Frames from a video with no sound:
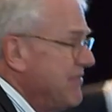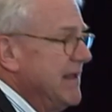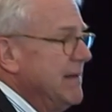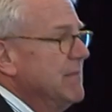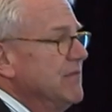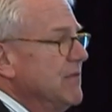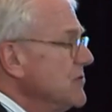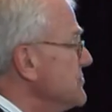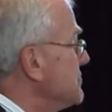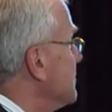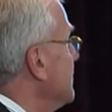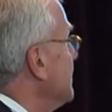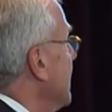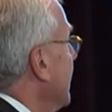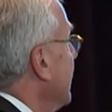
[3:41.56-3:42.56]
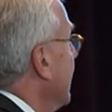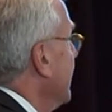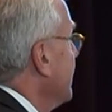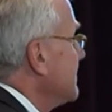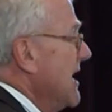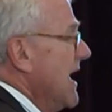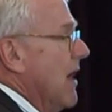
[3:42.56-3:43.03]
theme of those two
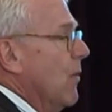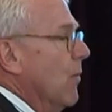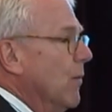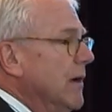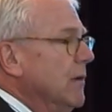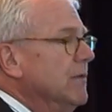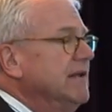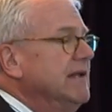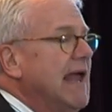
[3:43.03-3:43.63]
decades we would